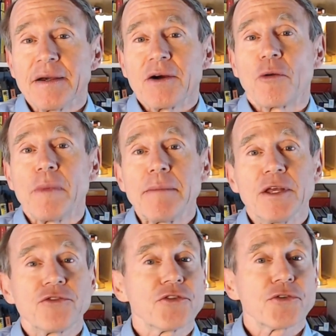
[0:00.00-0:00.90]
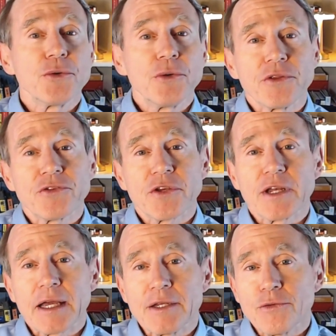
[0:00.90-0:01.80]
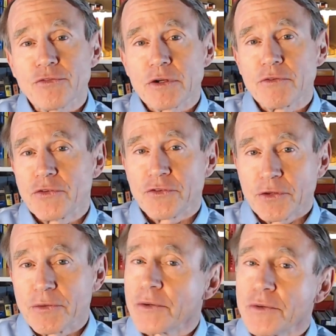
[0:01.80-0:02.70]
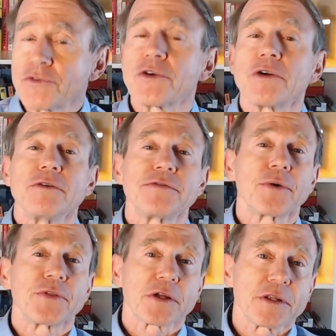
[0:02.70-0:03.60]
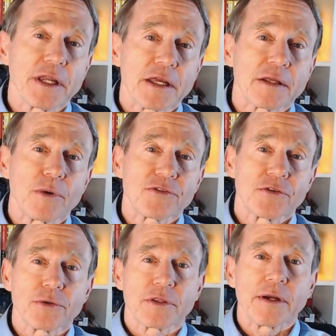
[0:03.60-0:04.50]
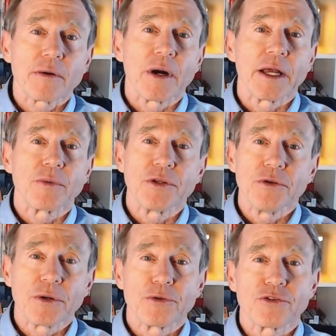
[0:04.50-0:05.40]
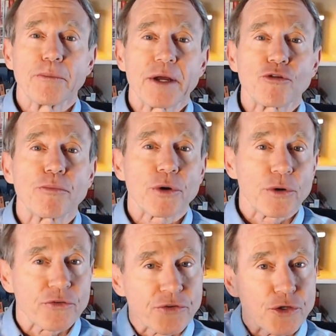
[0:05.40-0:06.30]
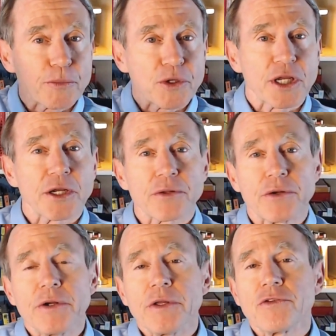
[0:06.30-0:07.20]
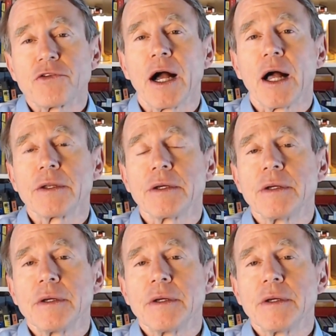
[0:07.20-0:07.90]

Or maybe it's the school that's denying you services that you know you deserve, or the clinic that wants to do it their way when you know there's a better approach for your particular child.